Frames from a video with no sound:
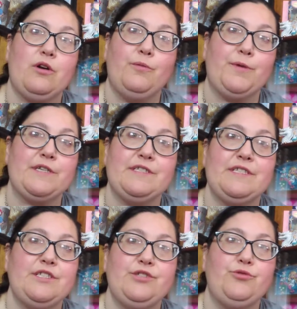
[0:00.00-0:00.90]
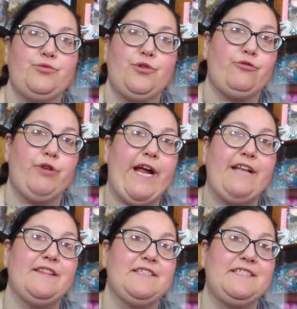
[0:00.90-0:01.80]
person to
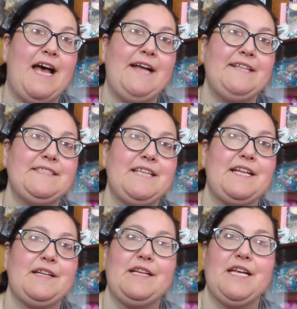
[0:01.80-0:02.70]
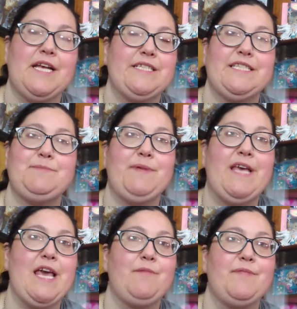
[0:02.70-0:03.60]
create the sets, and it just
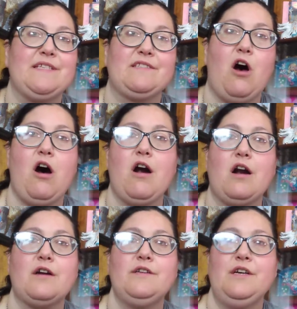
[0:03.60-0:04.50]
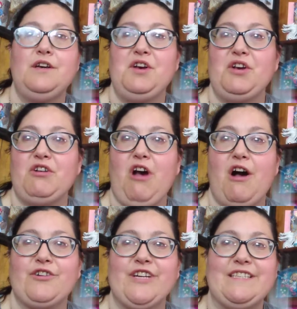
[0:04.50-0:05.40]
became this hard
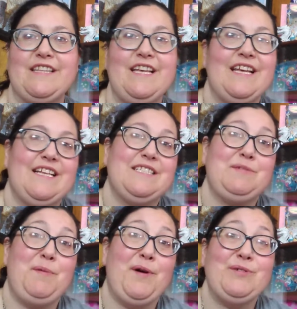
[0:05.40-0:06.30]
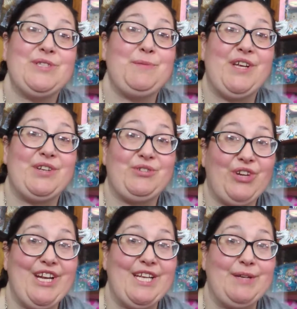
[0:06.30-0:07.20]
concrete thing, and it's supposed to be a
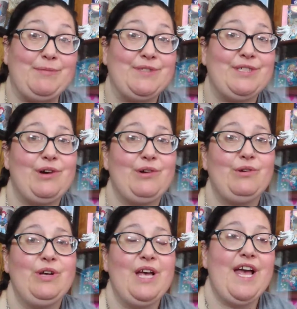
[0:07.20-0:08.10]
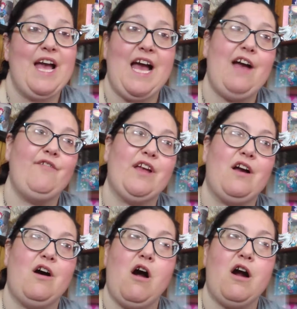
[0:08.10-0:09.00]
dream, so having
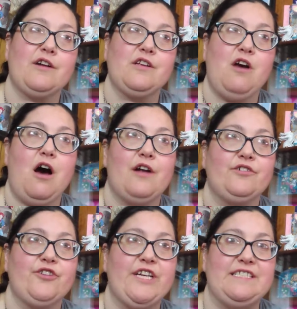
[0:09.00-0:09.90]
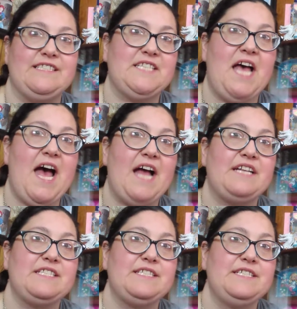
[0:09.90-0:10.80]
a hard concrete
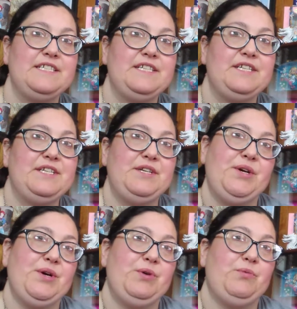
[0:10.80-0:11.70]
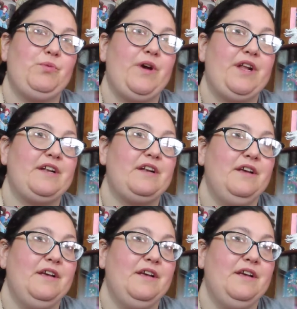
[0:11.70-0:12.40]
set when